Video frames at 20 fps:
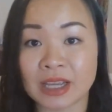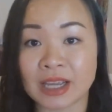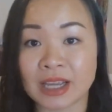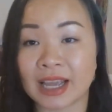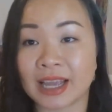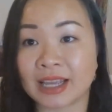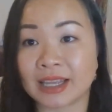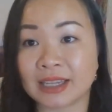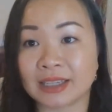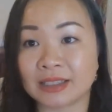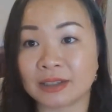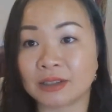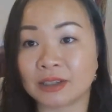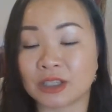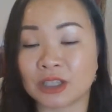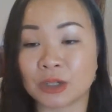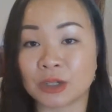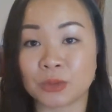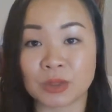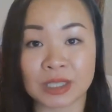and
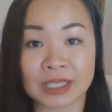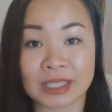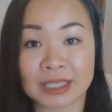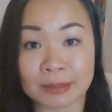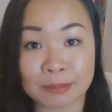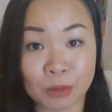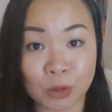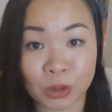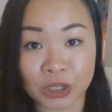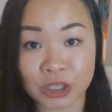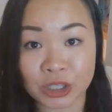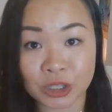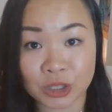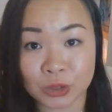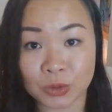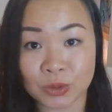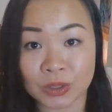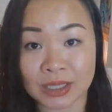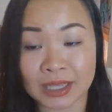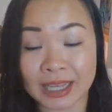to really support
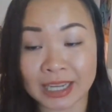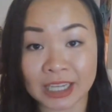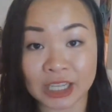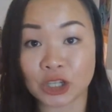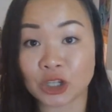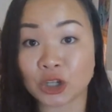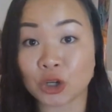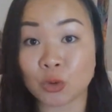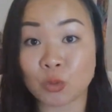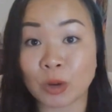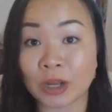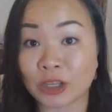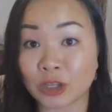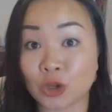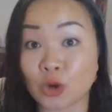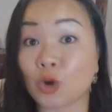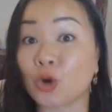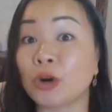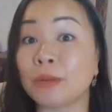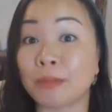you and letting you know what
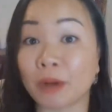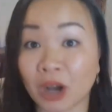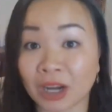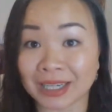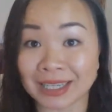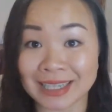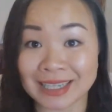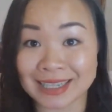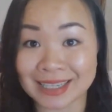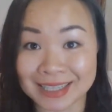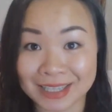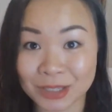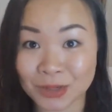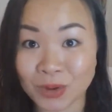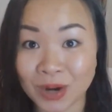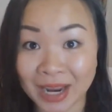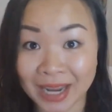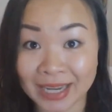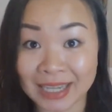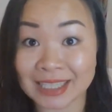your body is
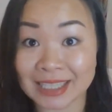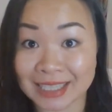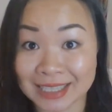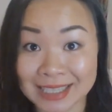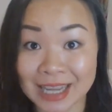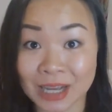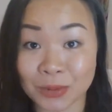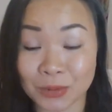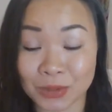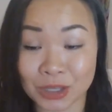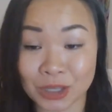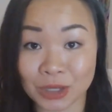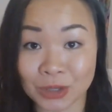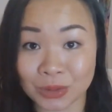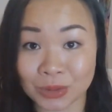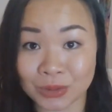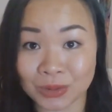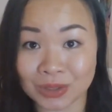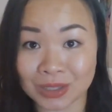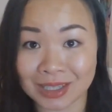trying to tell
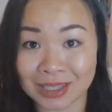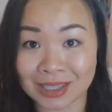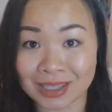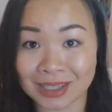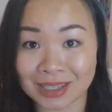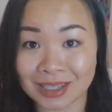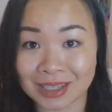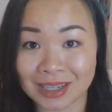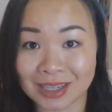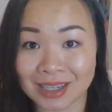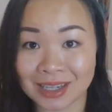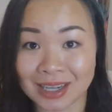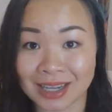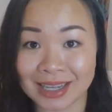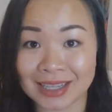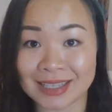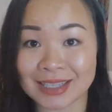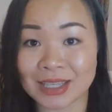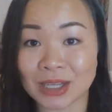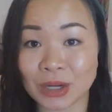you.
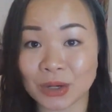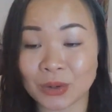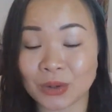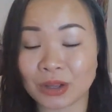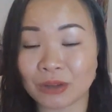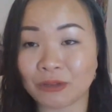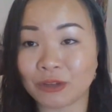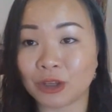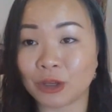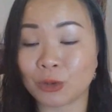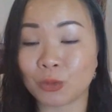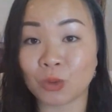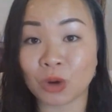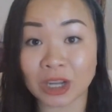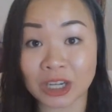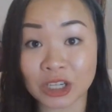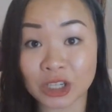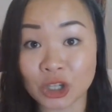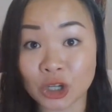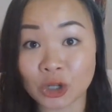And so if you
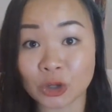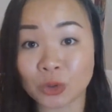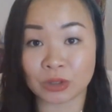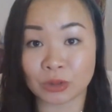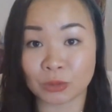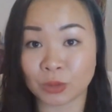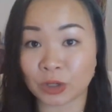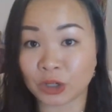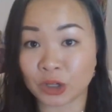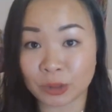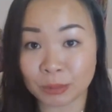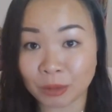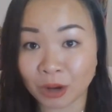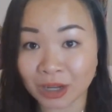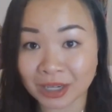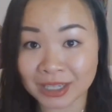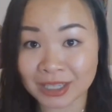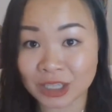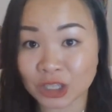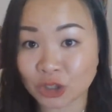want to know what your
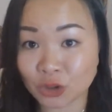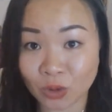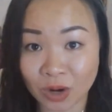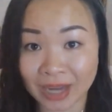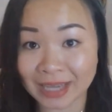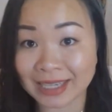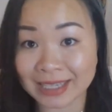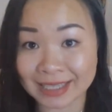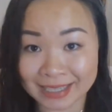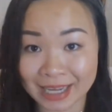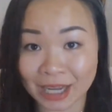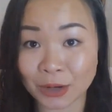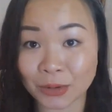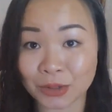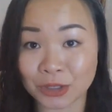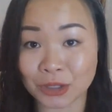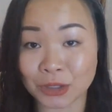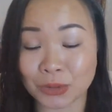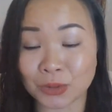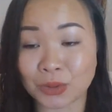body is trying to tell
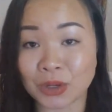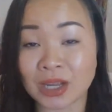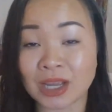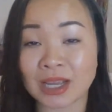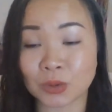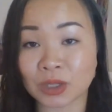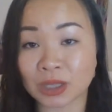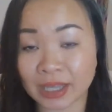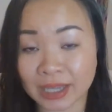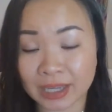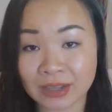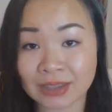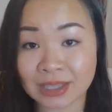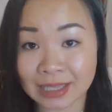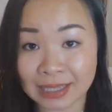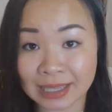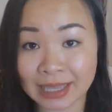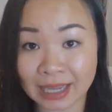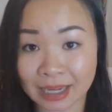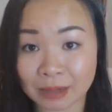you, click on the
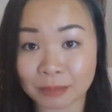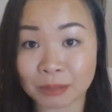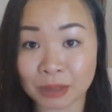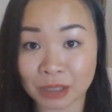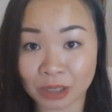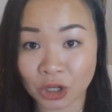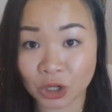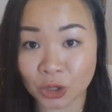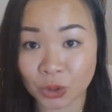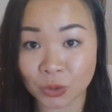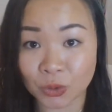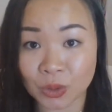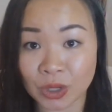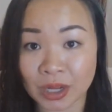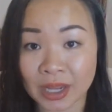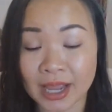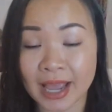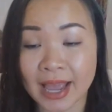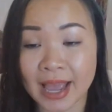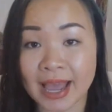link below
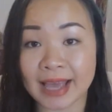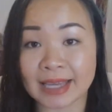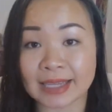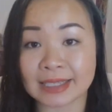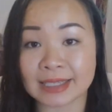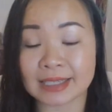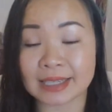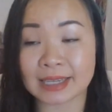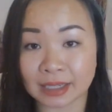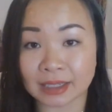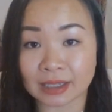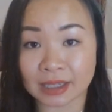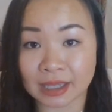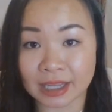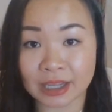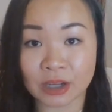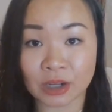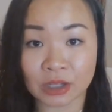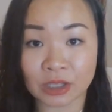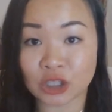and
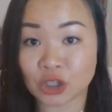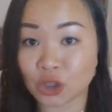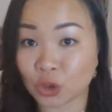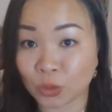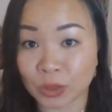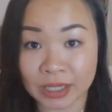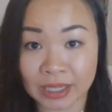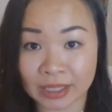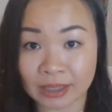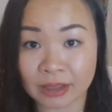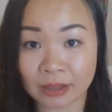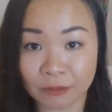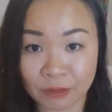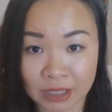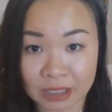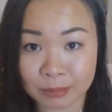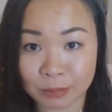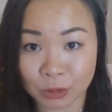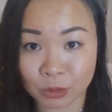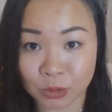click on joining the
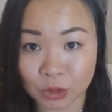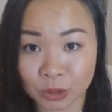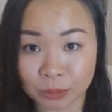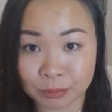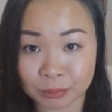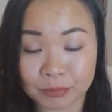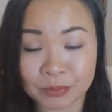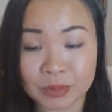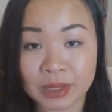Facebook group.